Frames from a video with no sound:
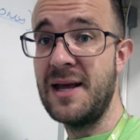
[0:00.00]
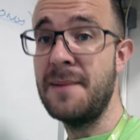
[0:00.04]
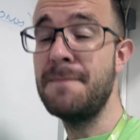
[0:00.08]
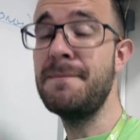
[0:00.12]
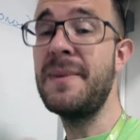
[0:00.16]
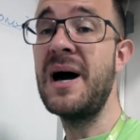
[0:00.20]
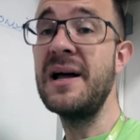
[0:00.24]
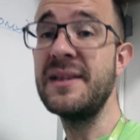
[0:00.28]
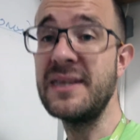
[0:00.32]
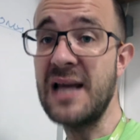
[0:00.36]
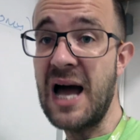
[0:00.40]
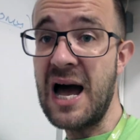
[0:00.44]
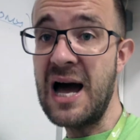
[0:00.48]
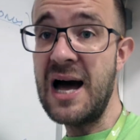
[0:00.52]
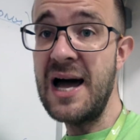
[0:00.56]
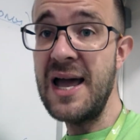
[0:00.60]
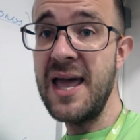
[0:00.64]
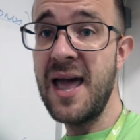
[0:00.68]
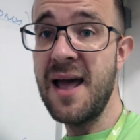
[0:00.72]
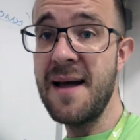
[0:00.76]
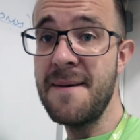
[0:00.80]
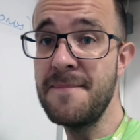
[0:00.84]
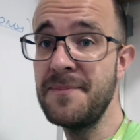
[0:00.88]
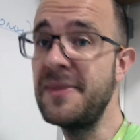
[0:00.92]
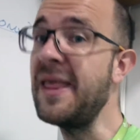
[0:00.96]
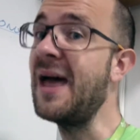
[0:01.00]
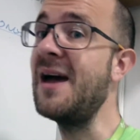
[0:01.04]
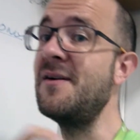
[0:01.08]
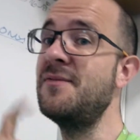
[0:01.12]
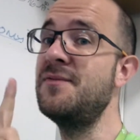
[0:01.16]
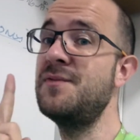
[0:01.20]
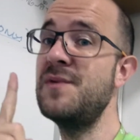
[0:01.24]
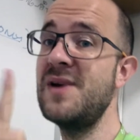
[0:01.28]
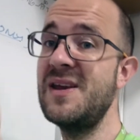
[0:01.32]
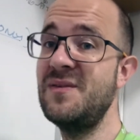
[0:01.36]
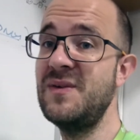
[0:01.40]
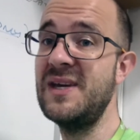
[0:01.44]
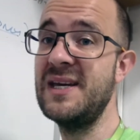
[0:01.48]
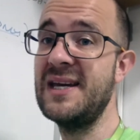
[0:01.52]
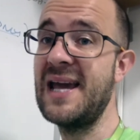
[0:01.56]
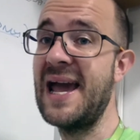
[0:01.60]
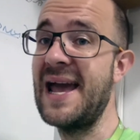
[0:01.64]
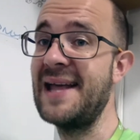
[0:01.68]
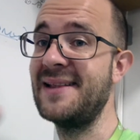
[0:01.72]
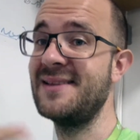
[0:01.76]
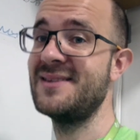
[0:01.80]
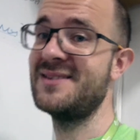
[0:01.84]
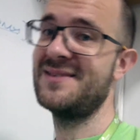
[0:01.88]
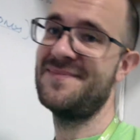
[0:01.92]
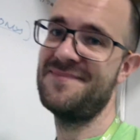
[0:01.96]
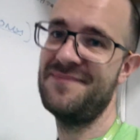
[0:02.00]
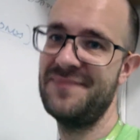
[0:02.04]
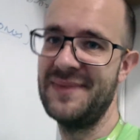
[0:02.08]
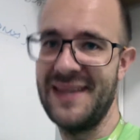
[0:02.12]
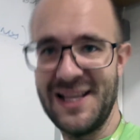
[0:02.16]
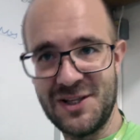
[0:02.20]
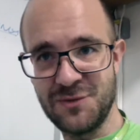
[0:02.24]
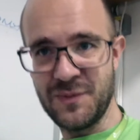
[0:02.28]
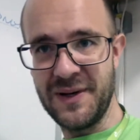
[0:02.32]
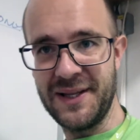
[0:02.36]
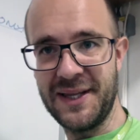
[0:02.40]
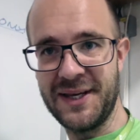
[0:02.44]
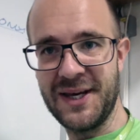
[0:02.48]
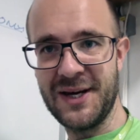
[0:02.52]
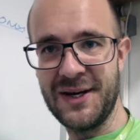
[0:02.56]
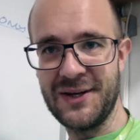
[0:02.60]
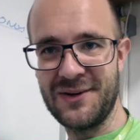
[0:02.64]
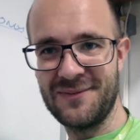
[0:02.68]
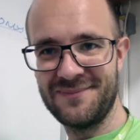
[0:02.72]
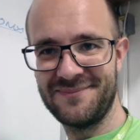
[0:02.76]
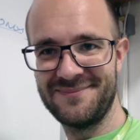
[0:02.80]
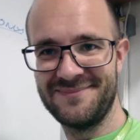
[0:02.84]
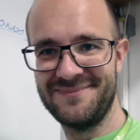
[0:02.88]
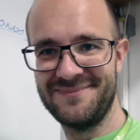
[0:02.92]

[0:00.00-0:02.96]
But I have 3 weekends. That's really good.